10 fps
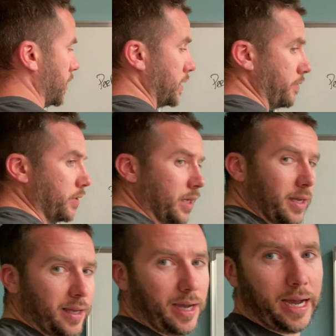6, 7,
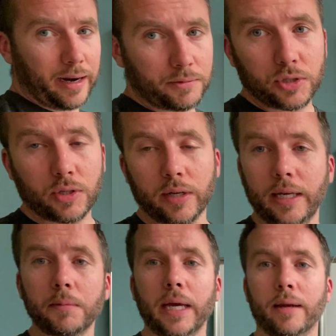and I'm just going to
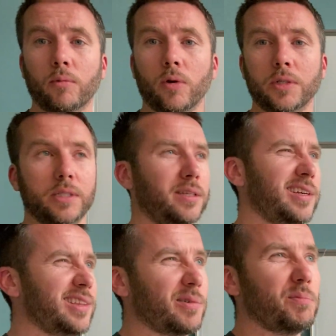keep getting worse.
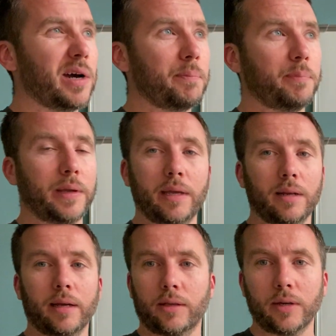There might be,
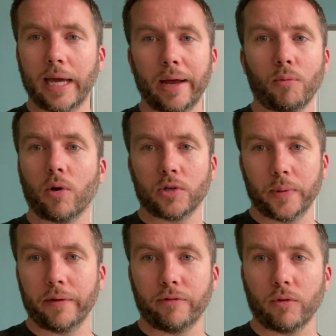you can't work
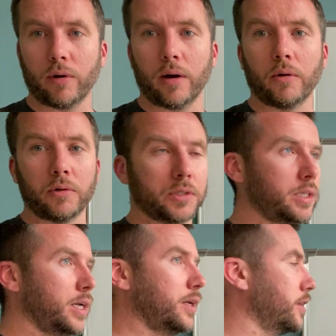24 hours.
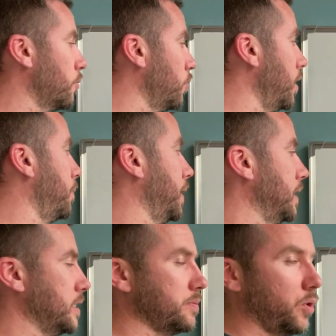There will be
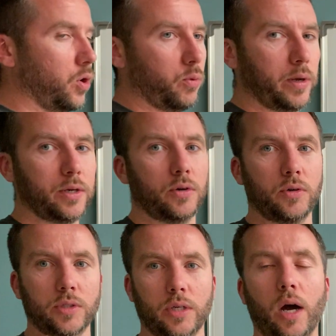small
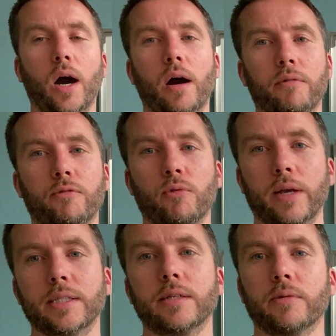windows of
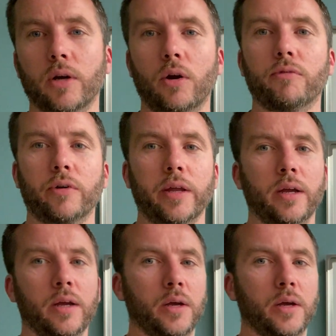rest and recovery.